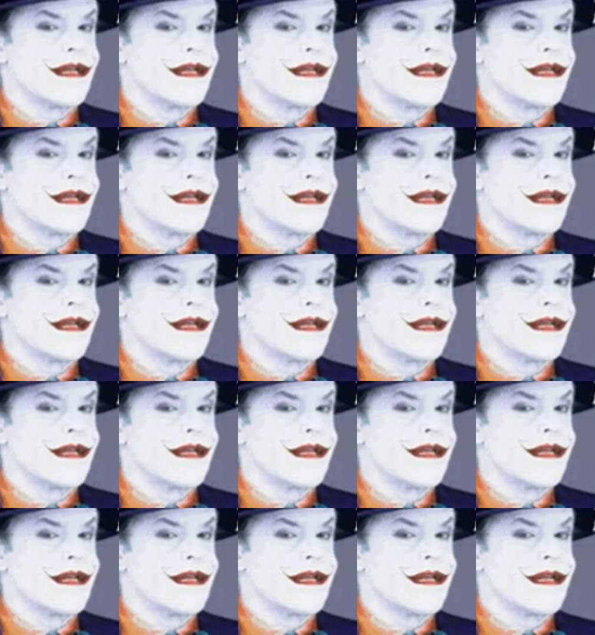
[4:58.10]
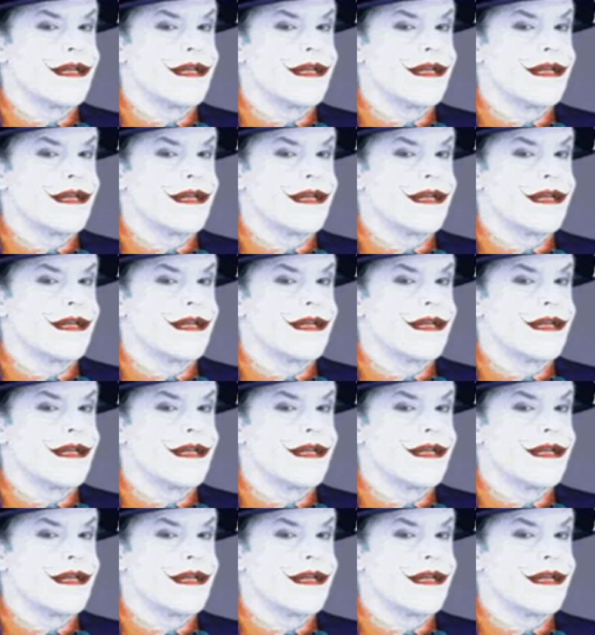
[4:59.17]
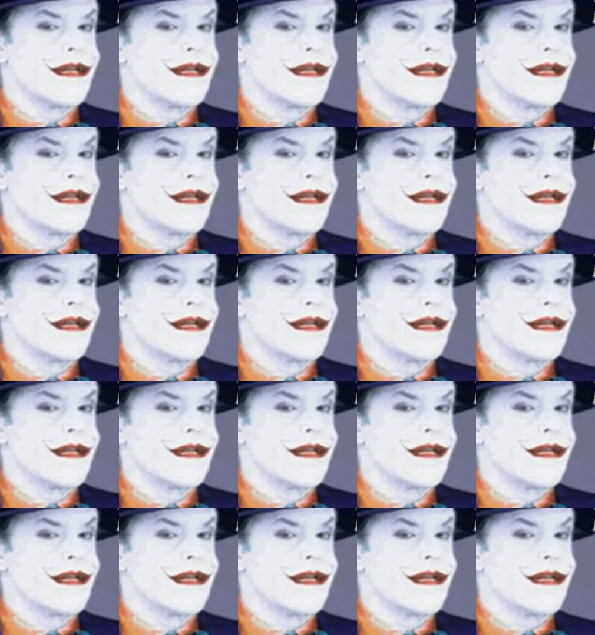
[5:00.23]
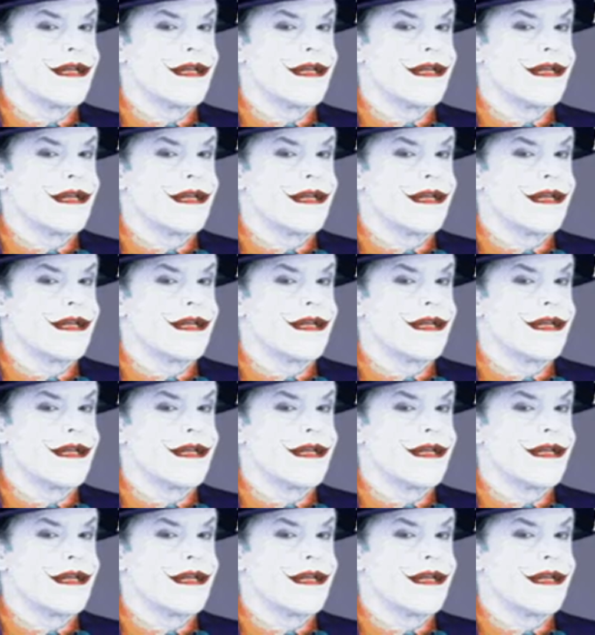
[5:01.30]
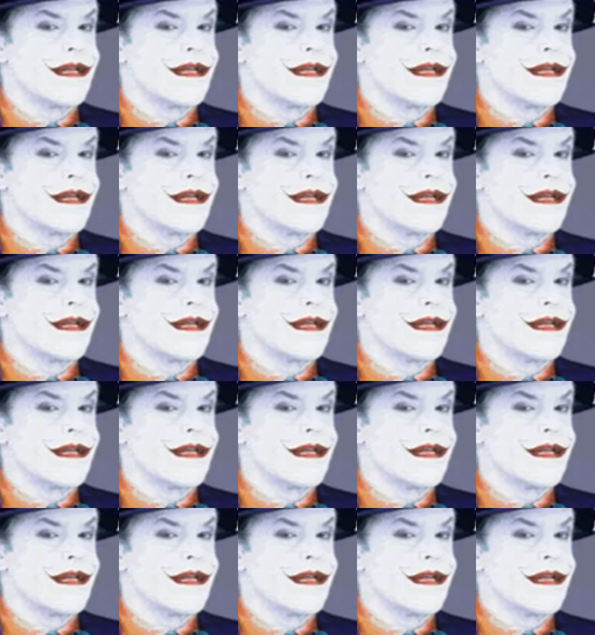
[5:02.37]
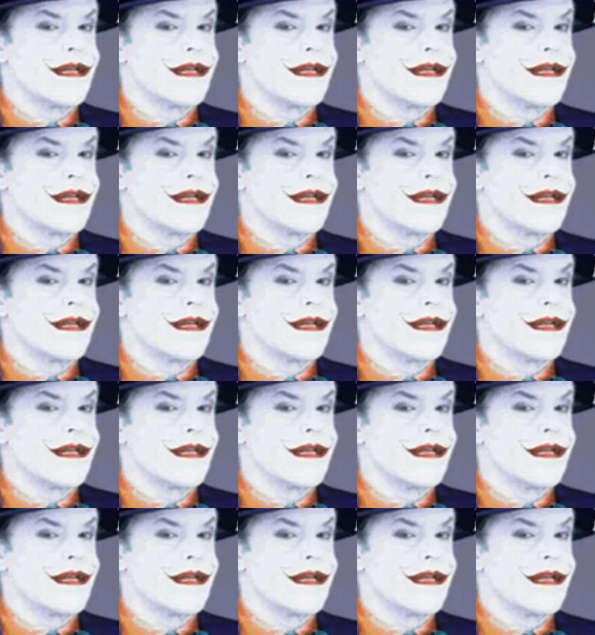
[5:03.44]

(no lip movement)